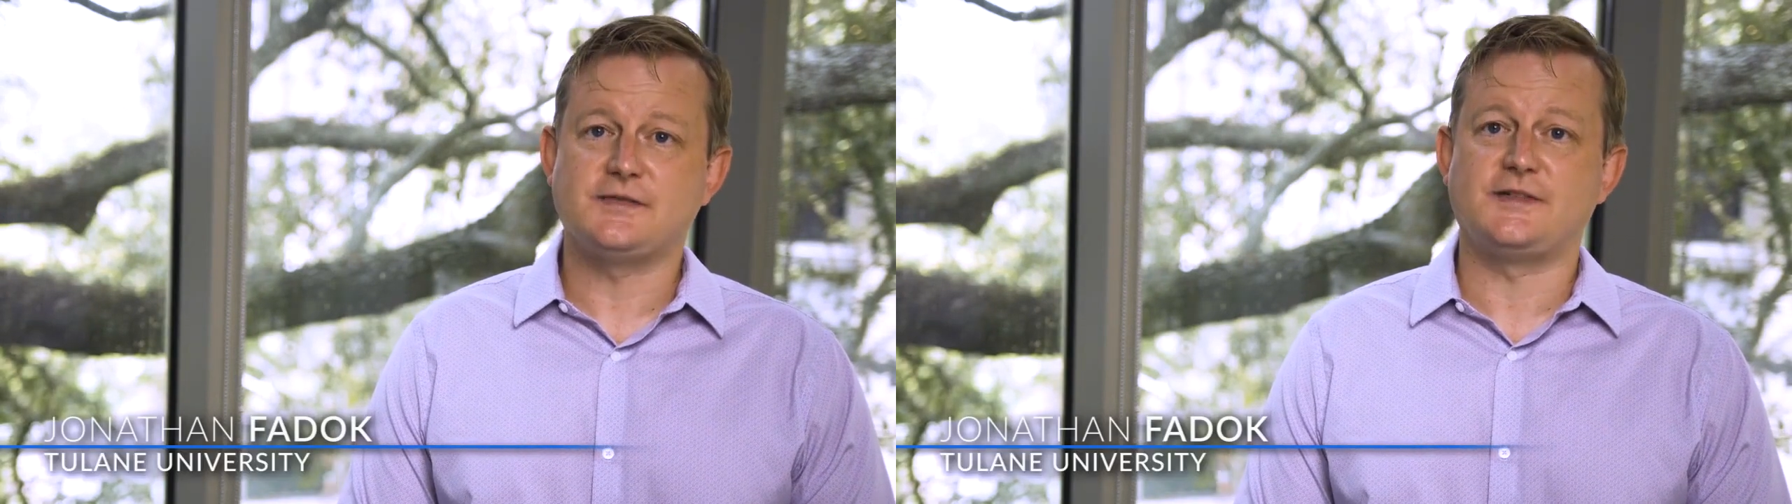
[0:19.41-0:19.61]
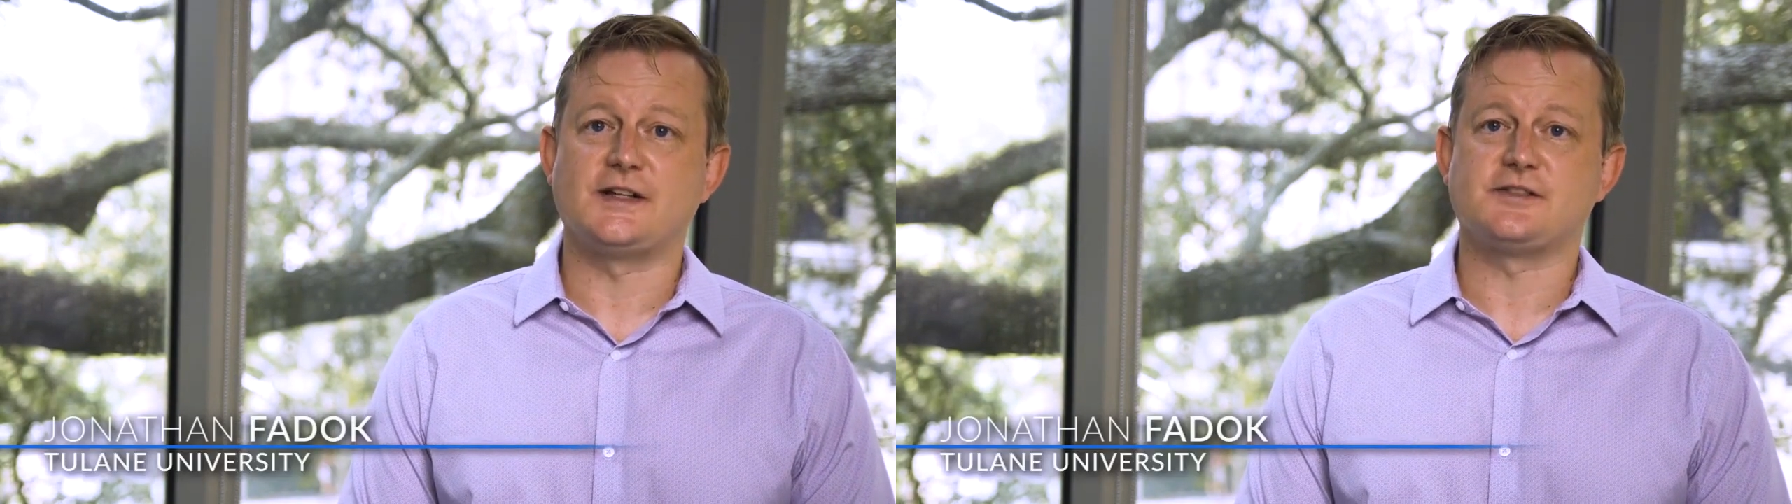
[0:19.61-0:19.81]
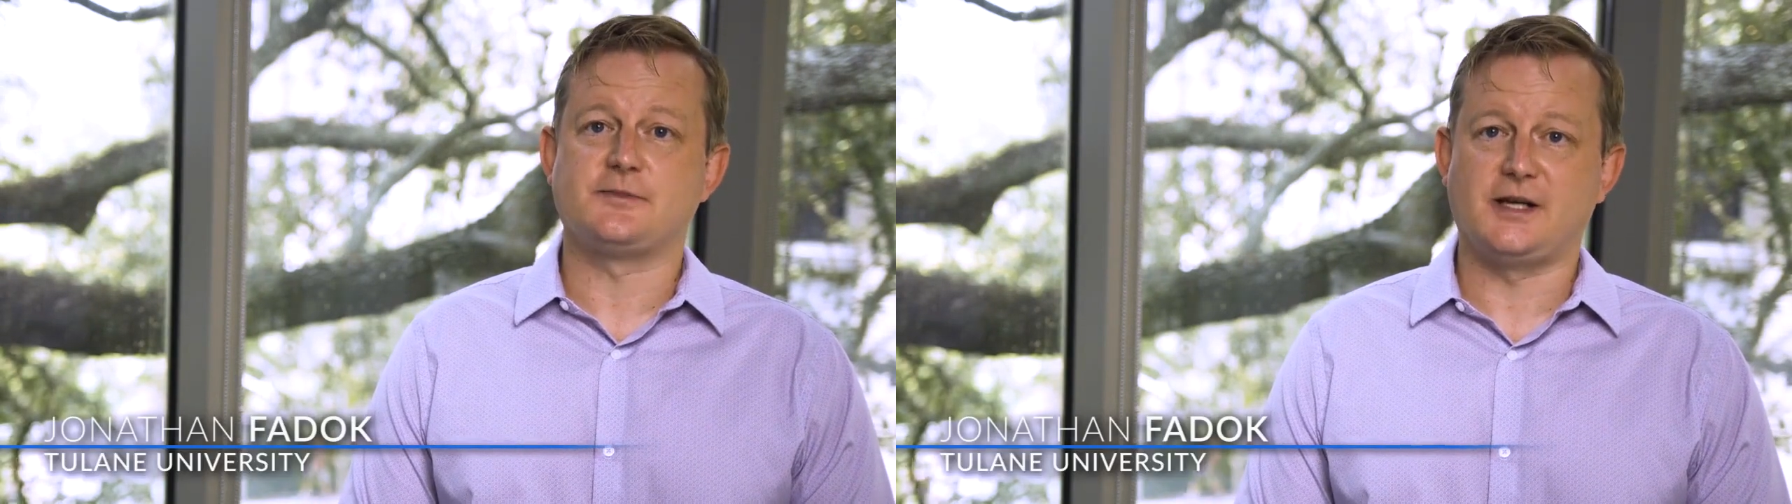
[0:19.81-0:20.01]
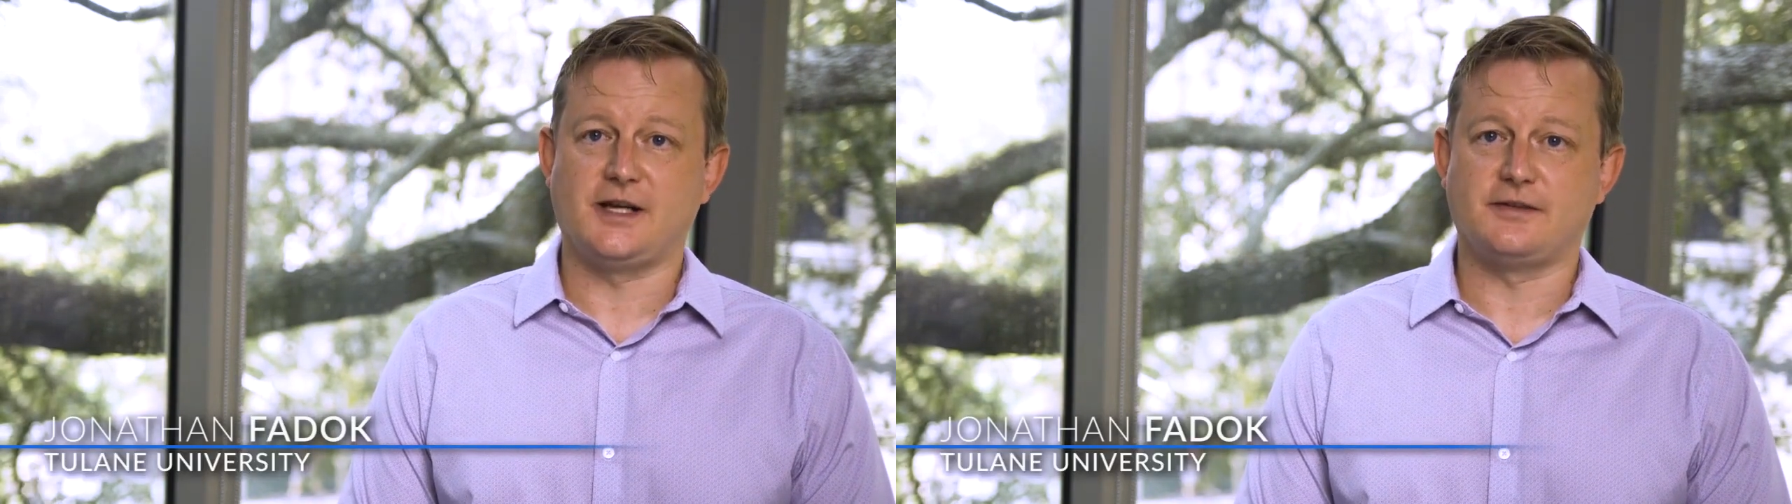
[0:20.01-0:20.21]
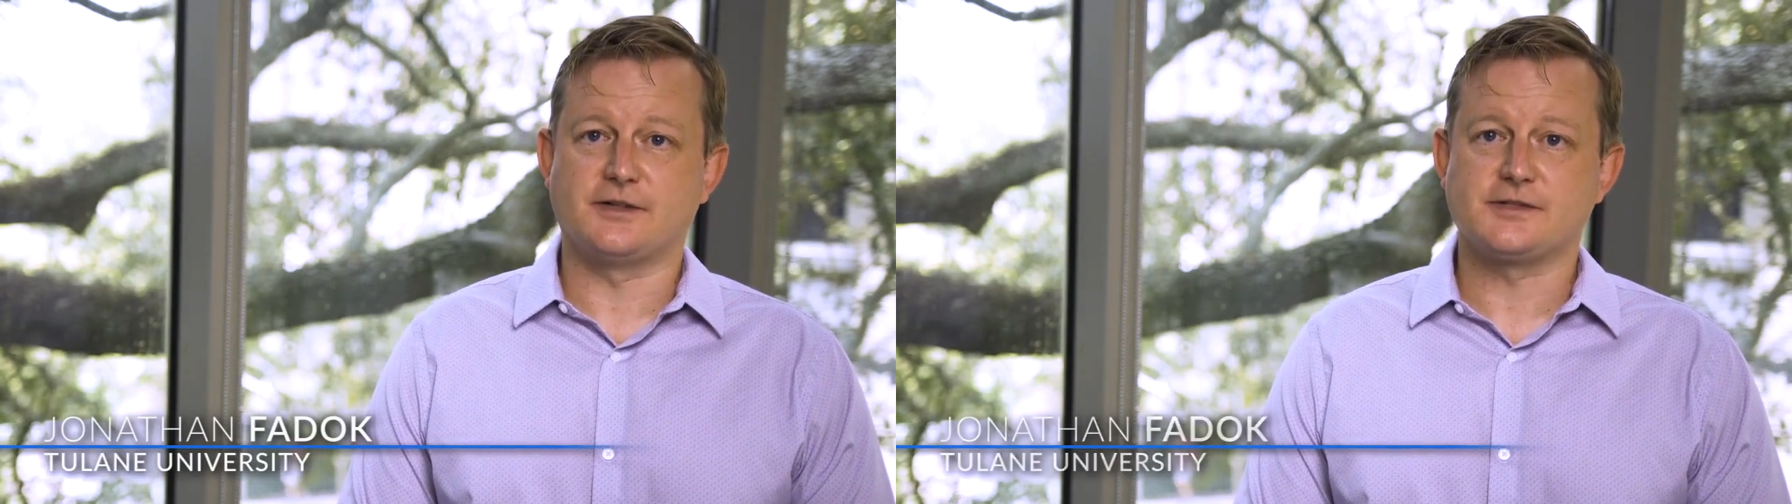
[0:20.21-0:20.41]
defensive
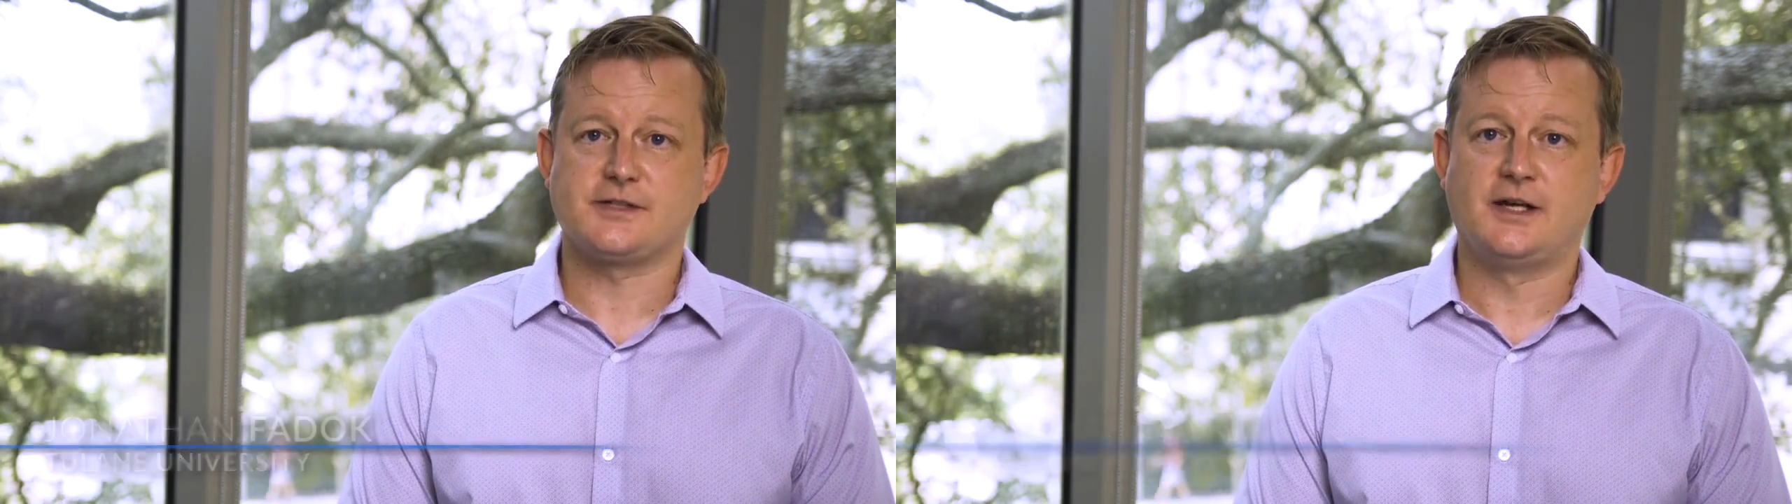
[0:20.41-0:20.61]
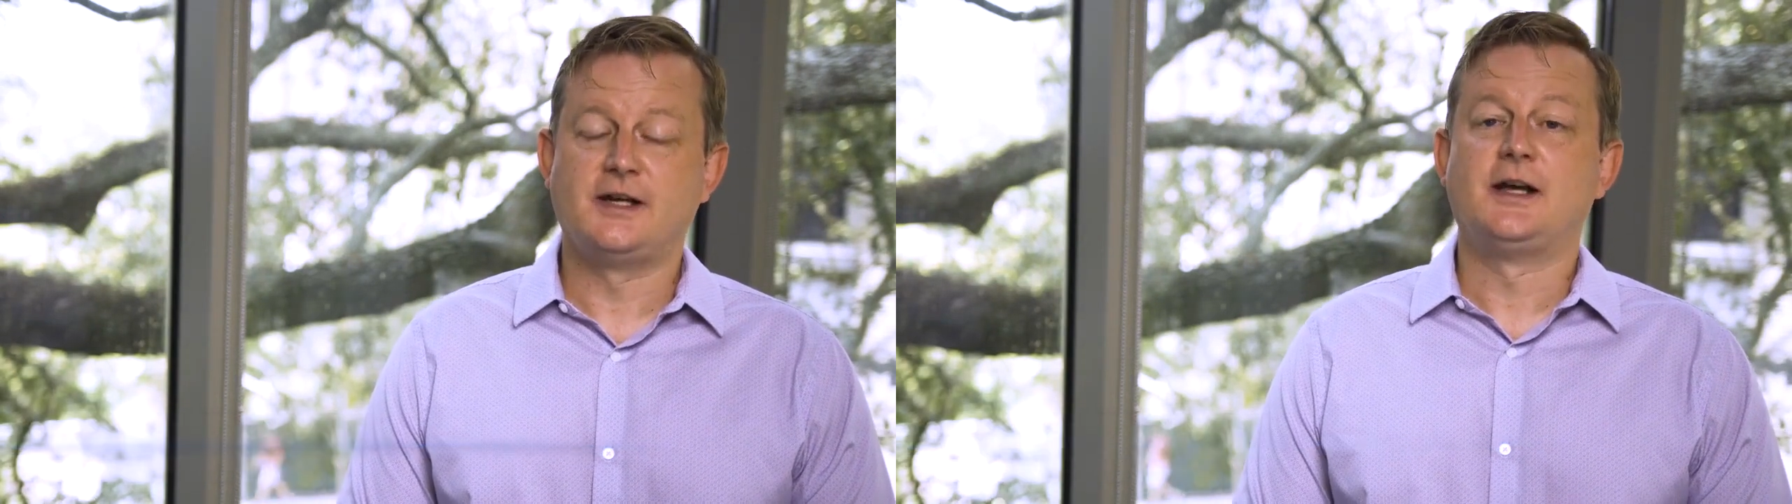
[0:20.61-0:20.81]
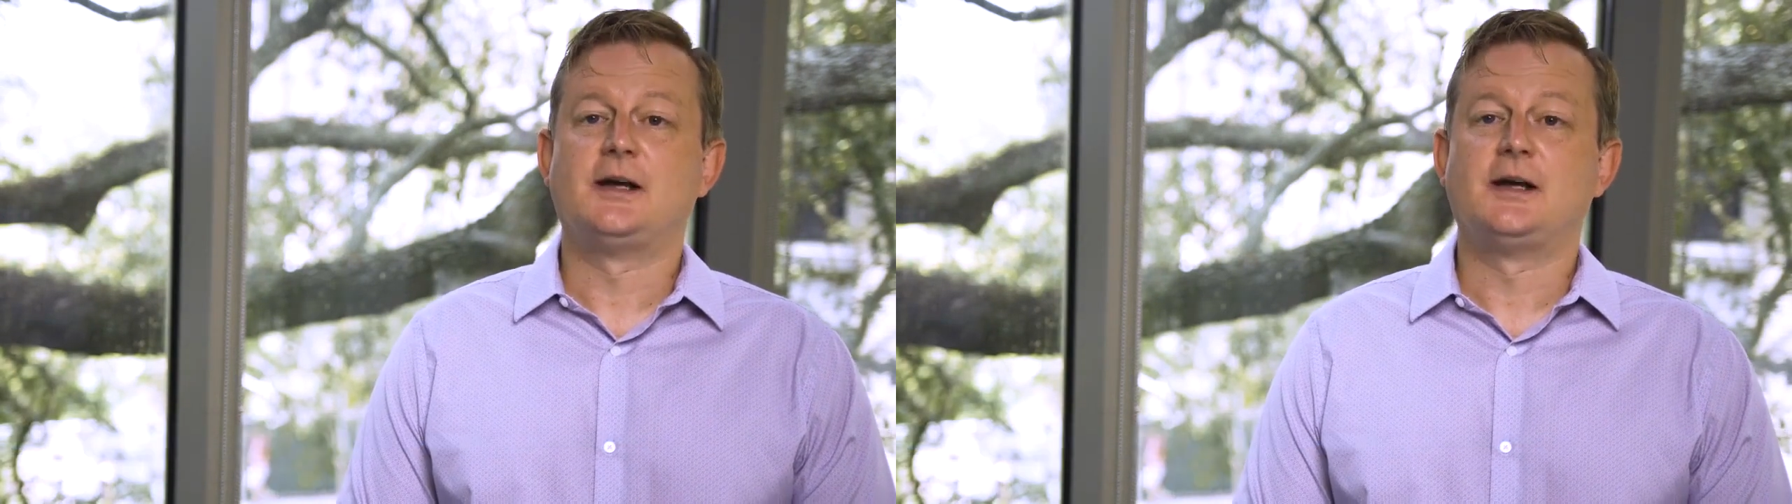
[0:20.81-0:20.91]
behaviors,